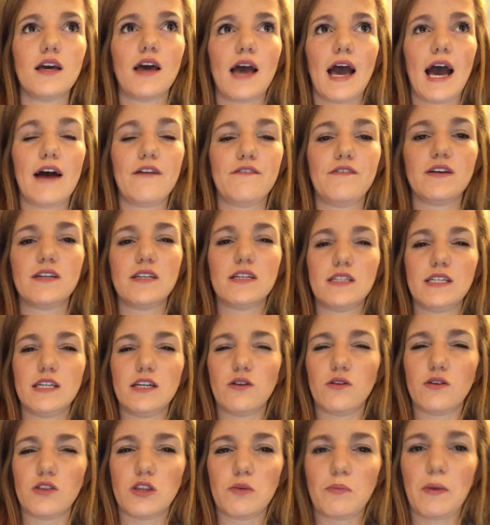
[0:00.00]
having to
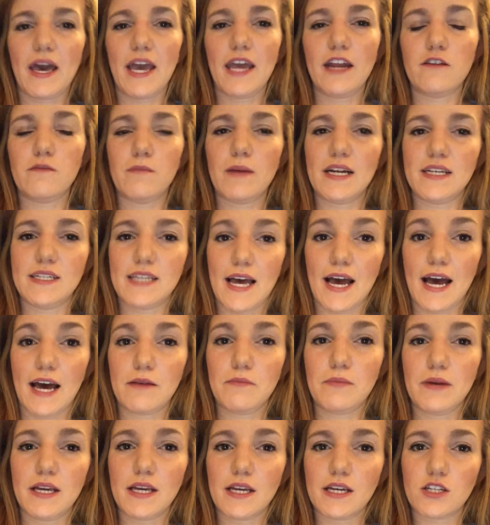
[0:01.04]
deal with the pain of my
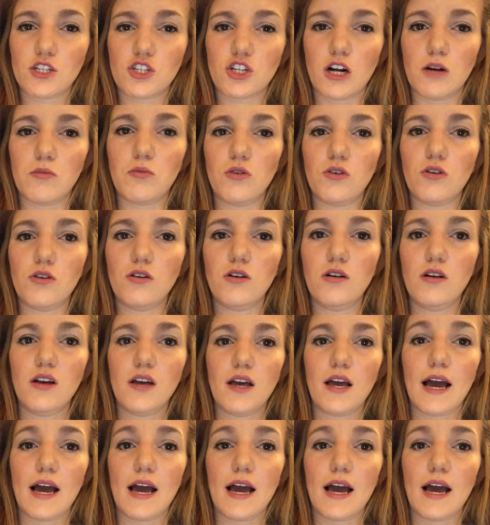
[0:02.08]
dad being in trouble,